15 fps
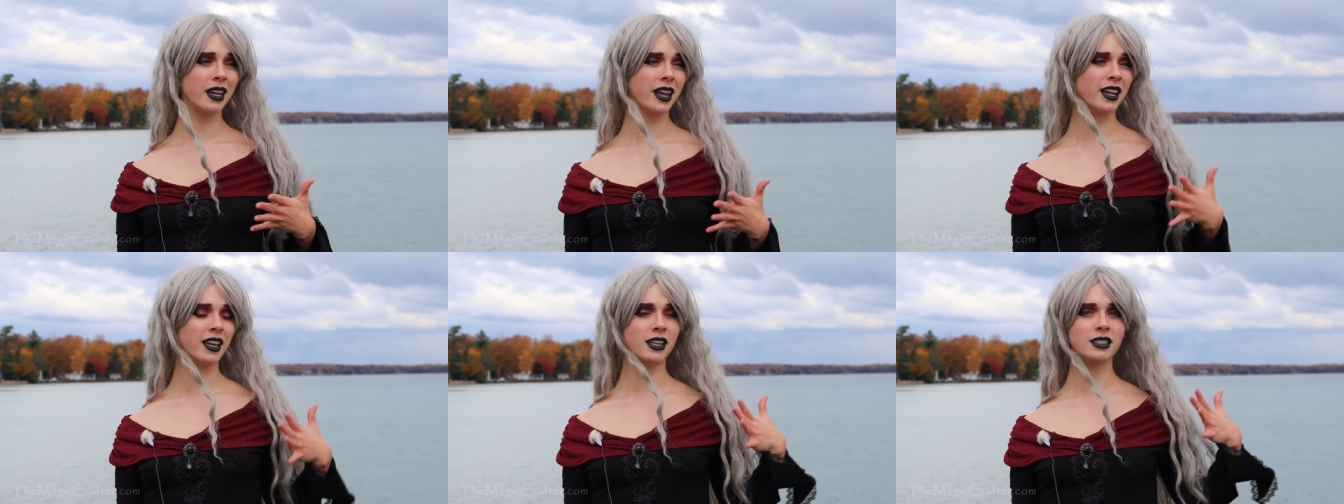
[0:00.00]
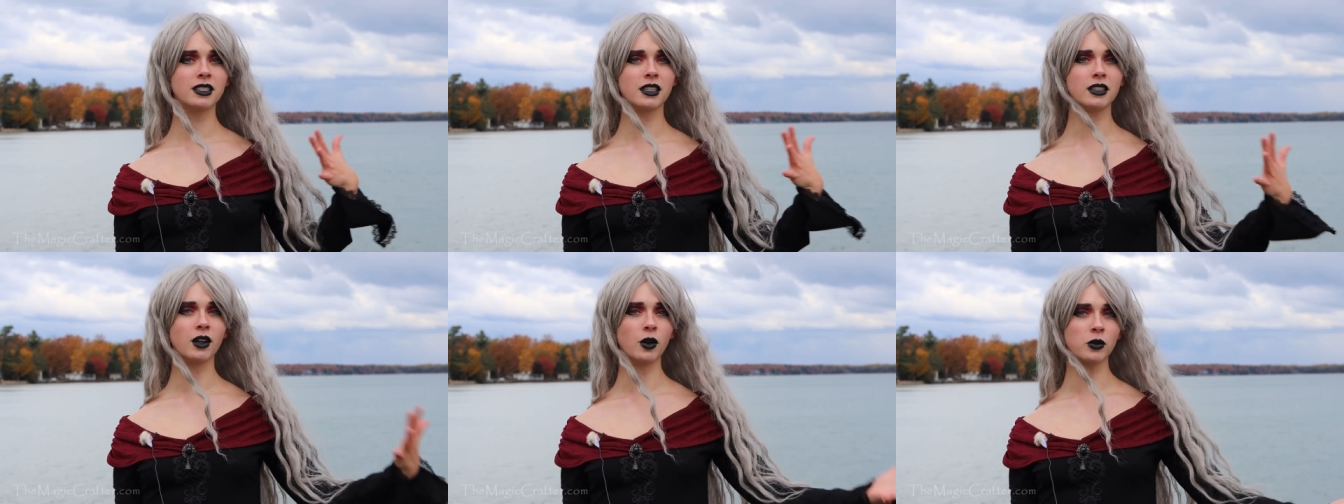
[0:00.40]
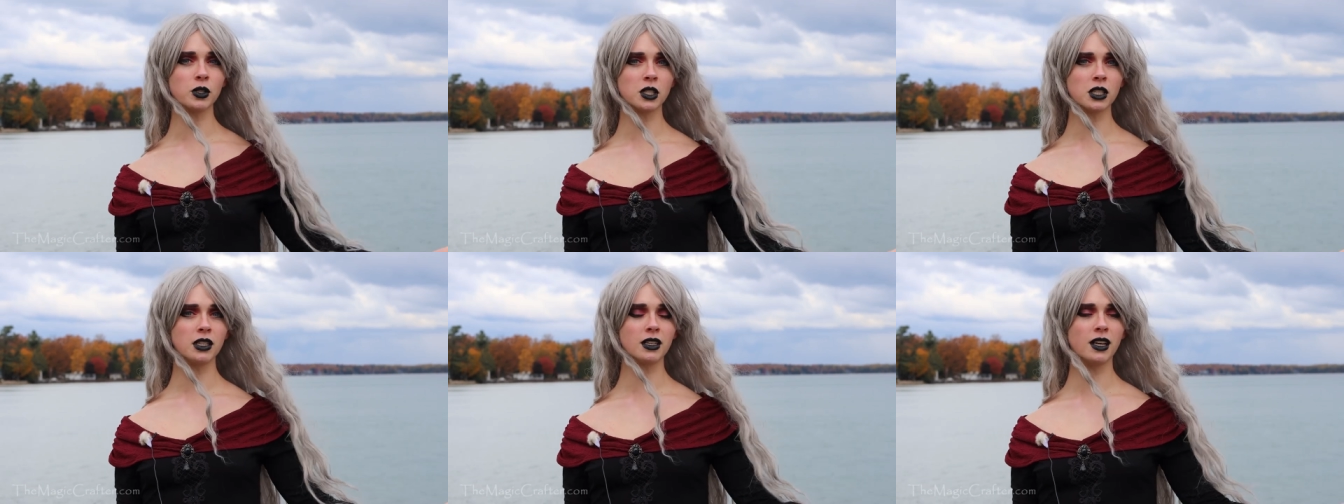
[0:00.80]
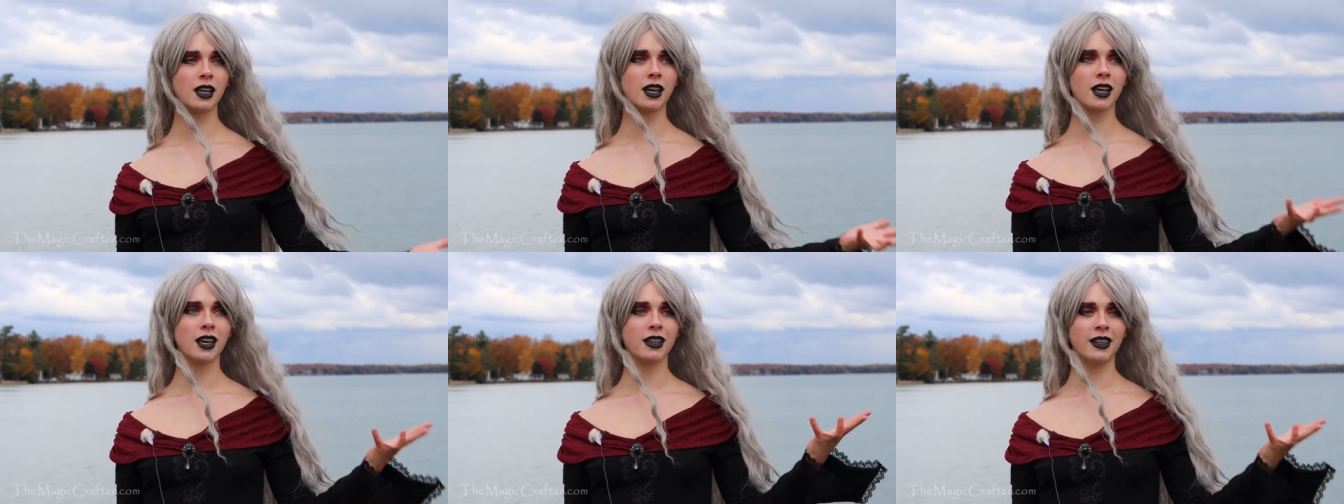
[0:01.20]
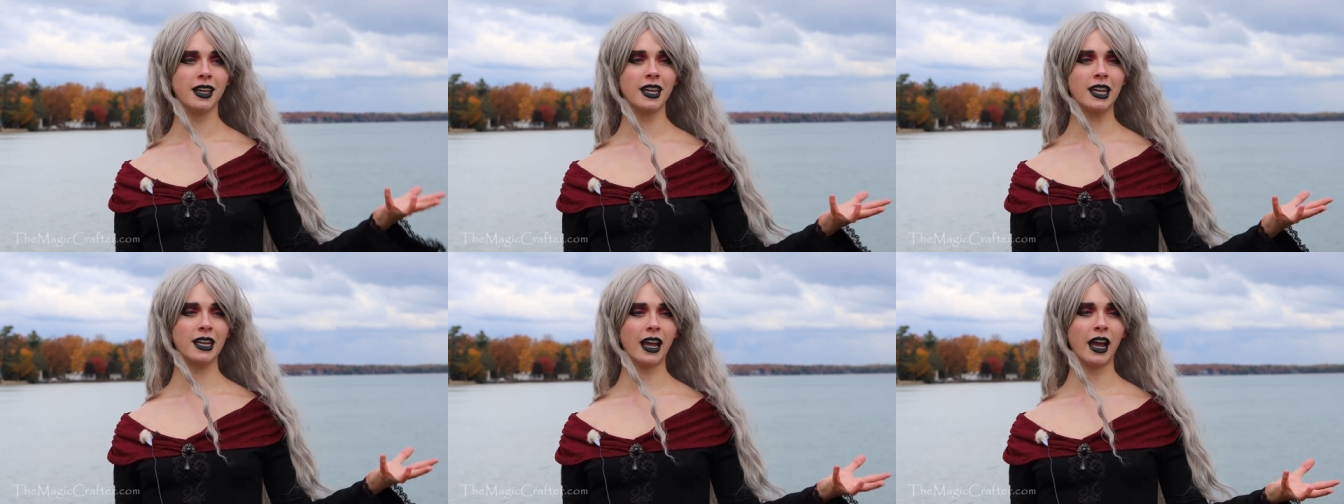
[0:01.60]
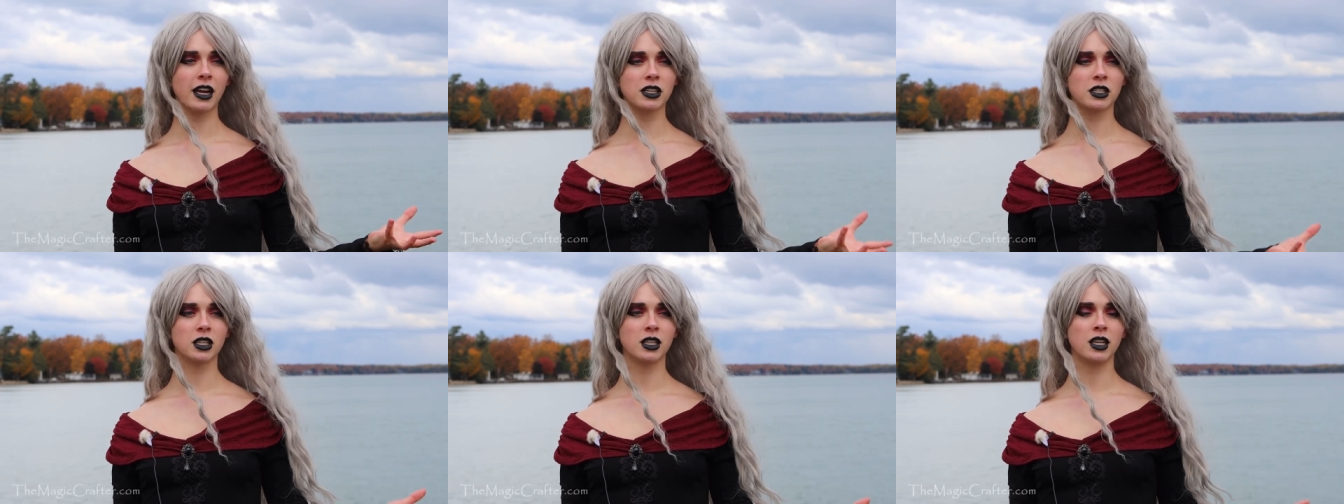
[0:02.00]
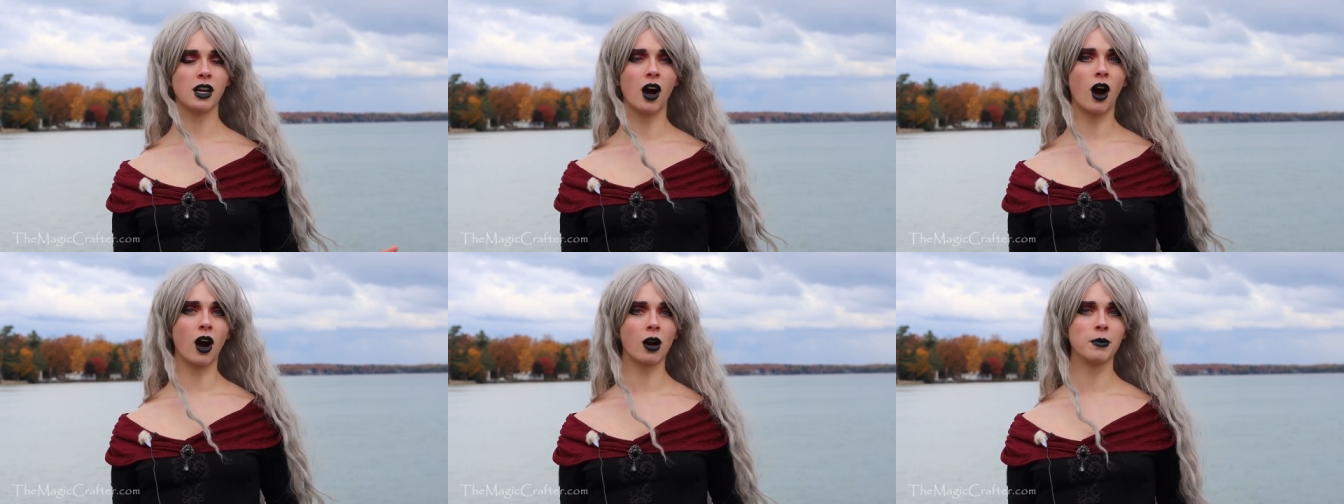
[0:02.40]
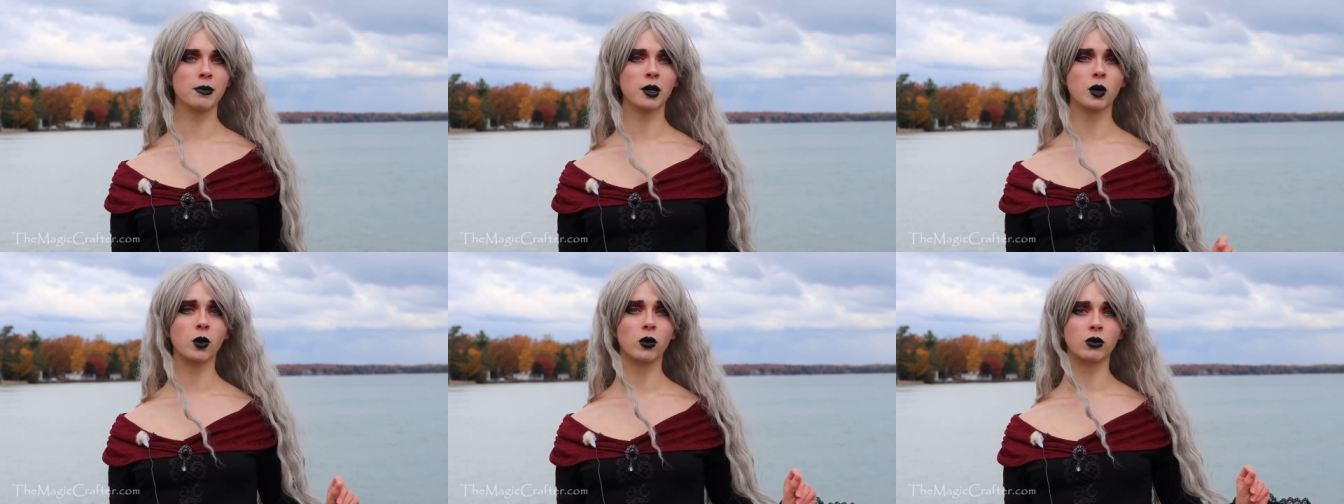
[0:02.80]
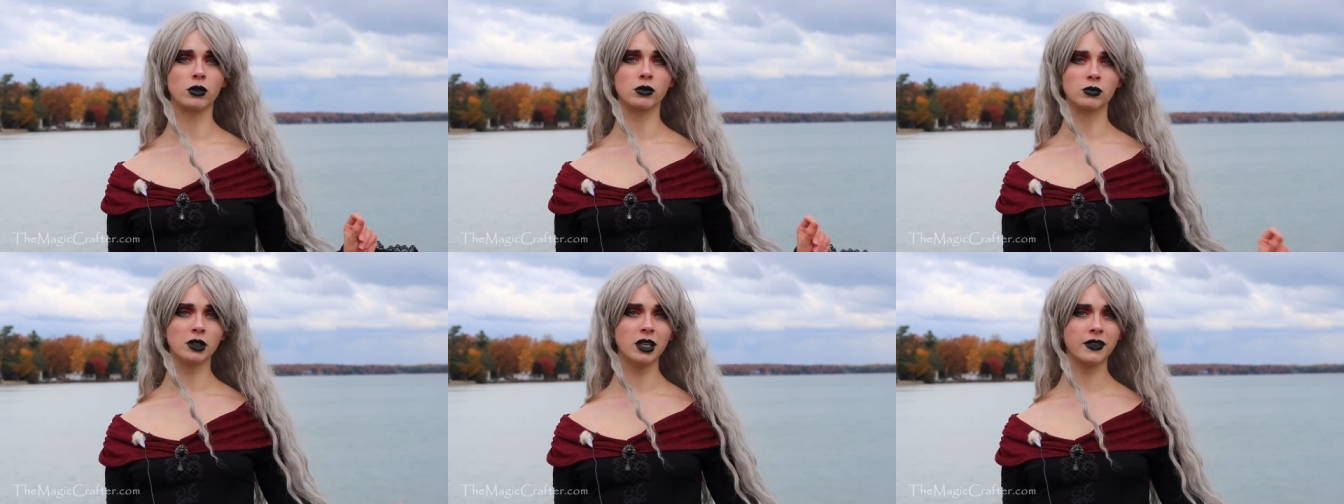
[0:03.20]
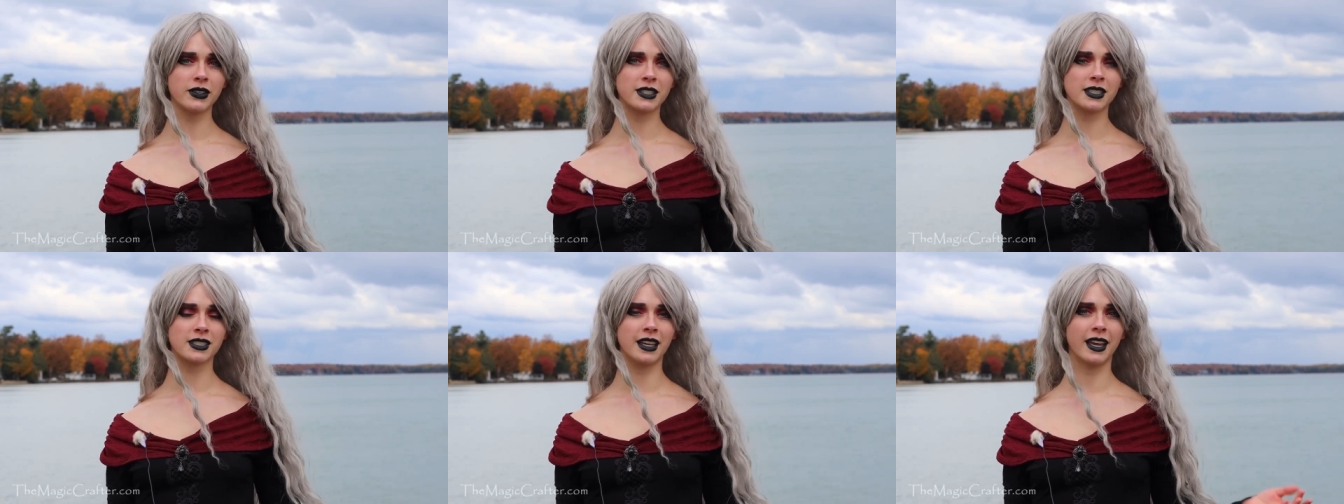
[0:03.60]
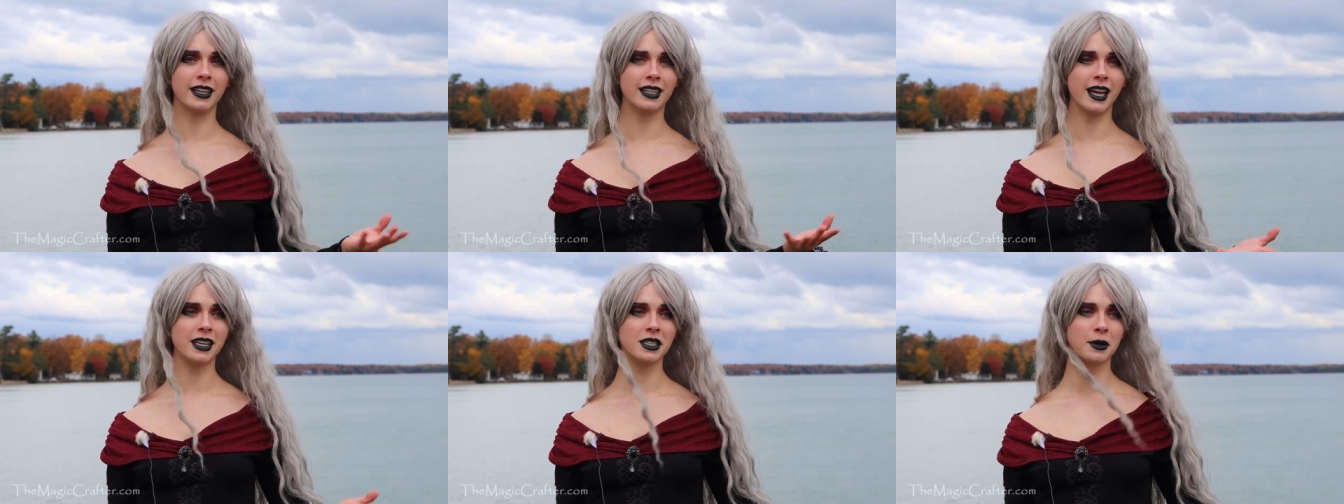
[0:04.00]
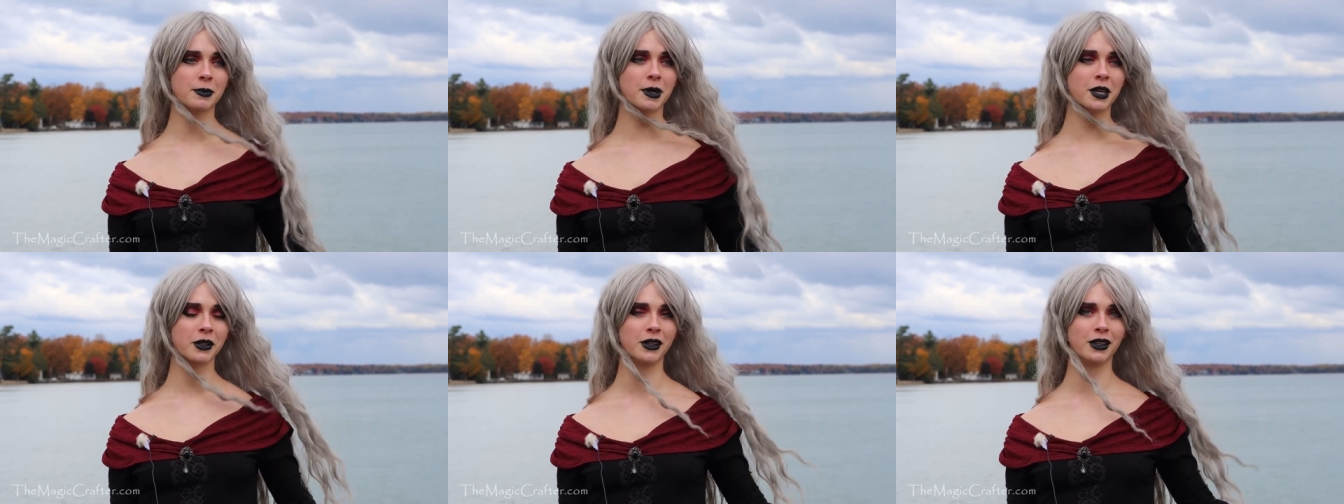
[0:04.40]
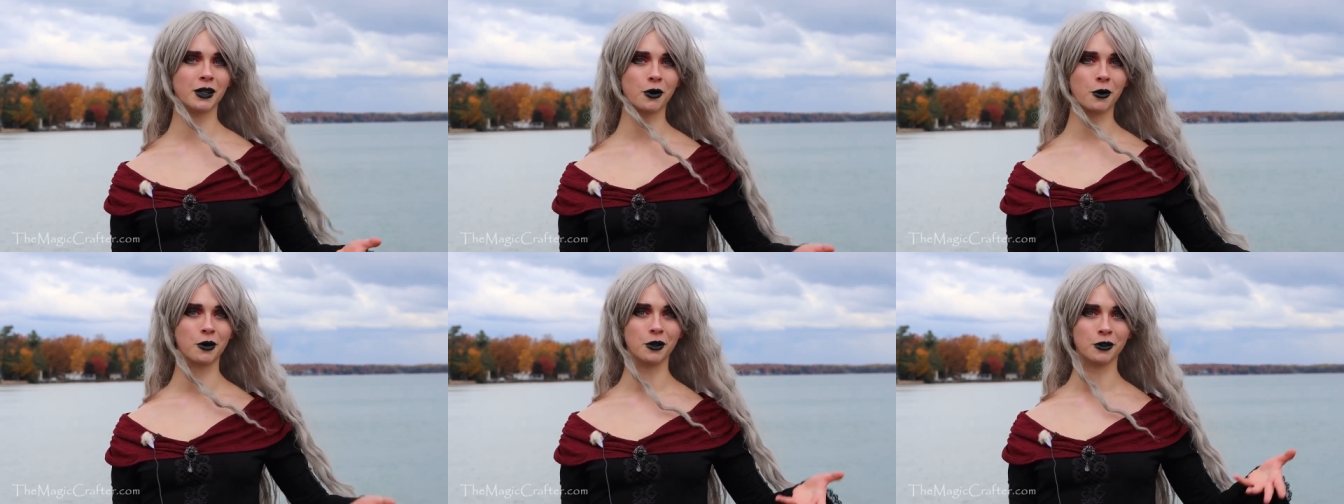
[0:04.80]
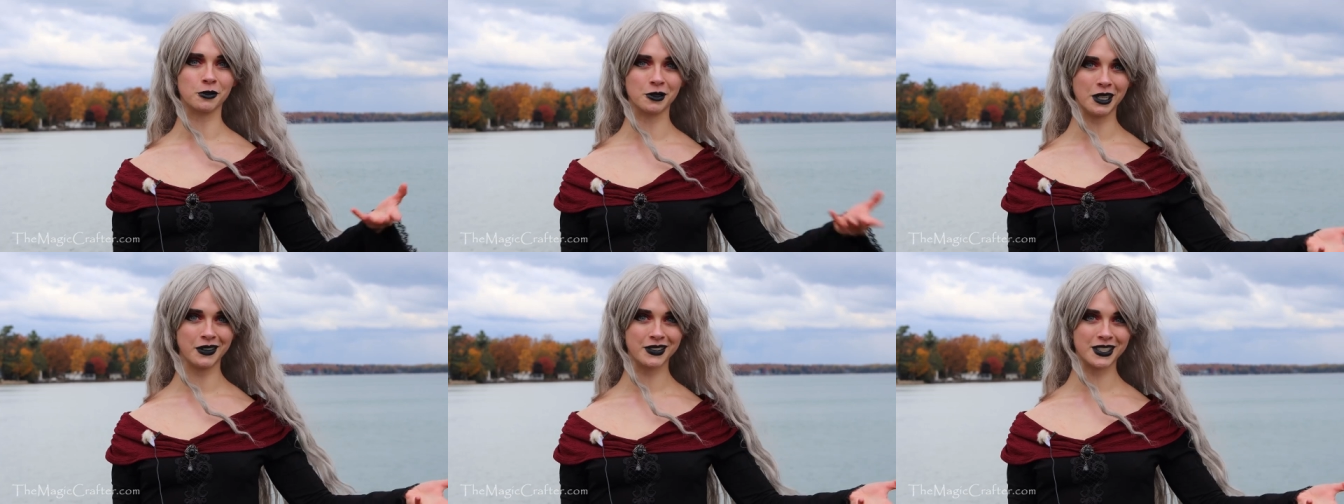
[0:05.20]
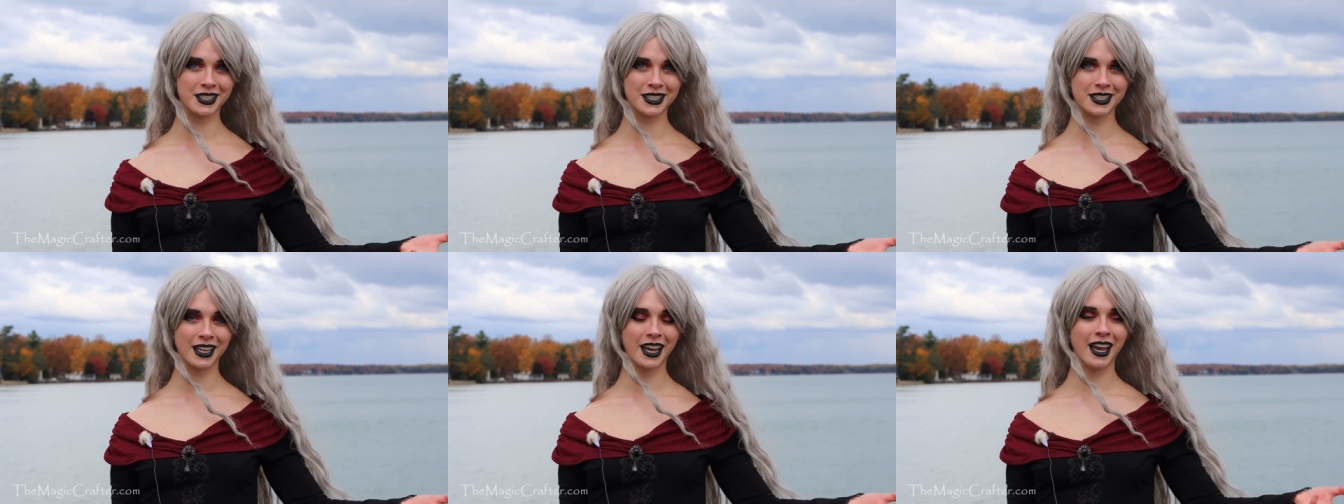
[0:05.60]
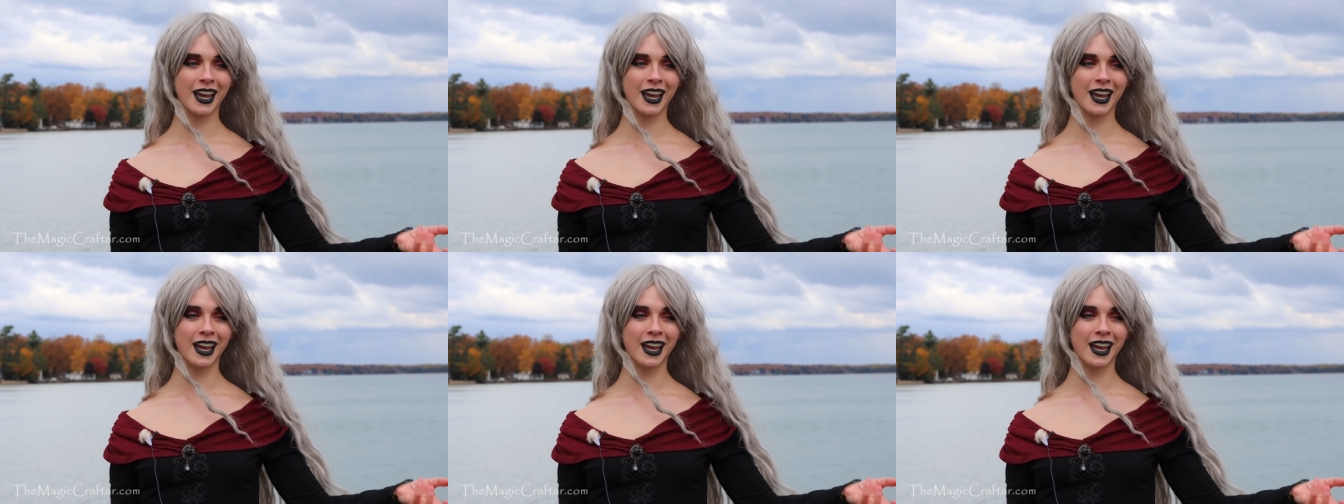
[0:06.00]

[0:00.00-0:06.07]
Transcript: they get into the ocean, they can actually harm the coral reefs and end up killing the coral reefs.